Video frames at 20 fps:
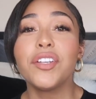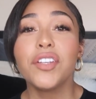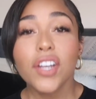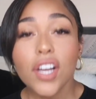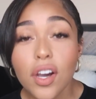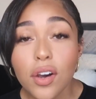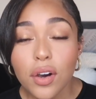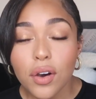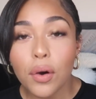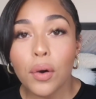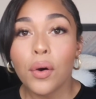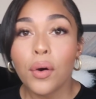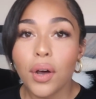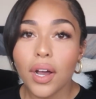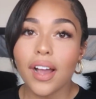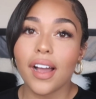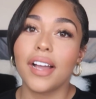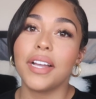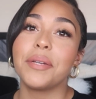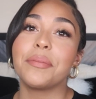
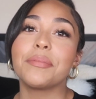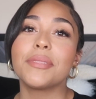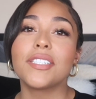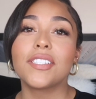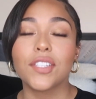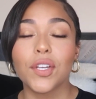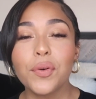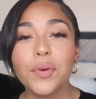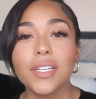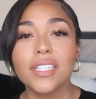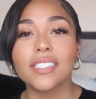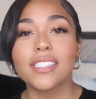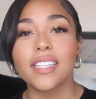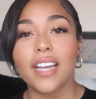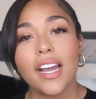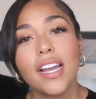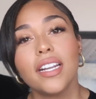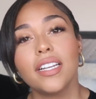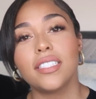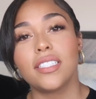know I'm so
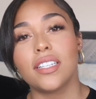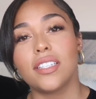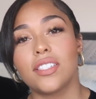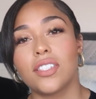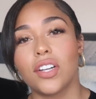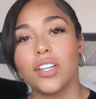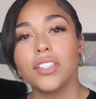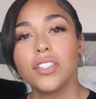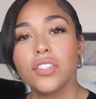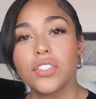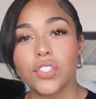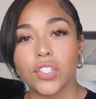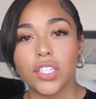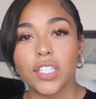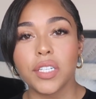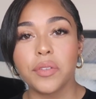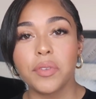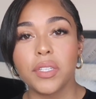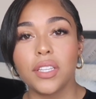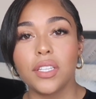excited to start this
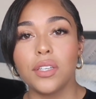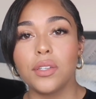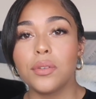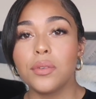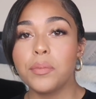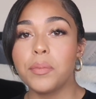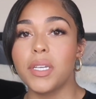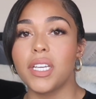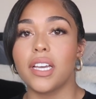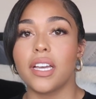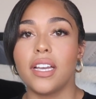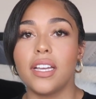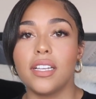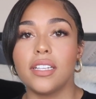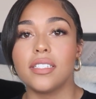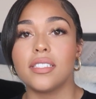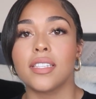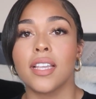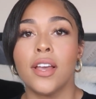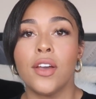journey with you
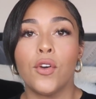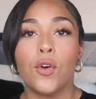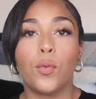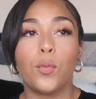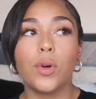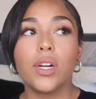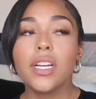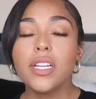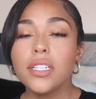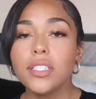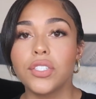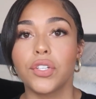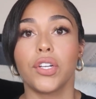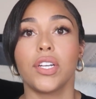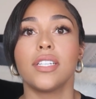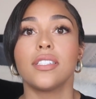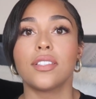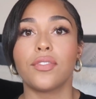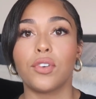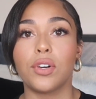because we're gonna
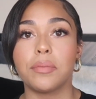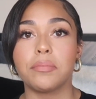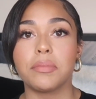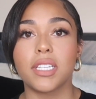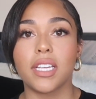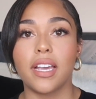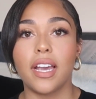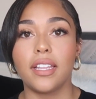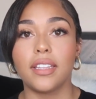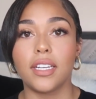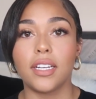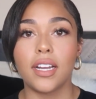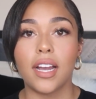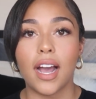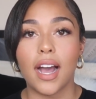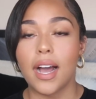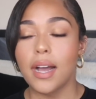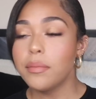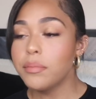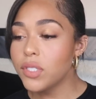transform
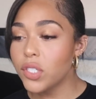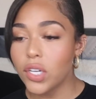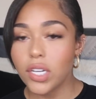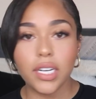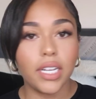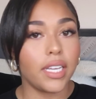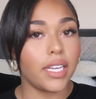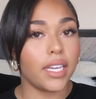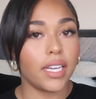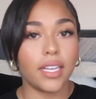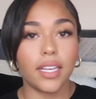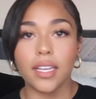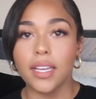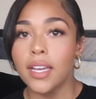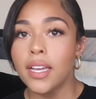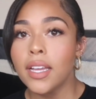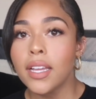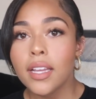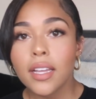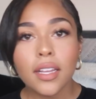together. I'm trying to
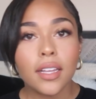get,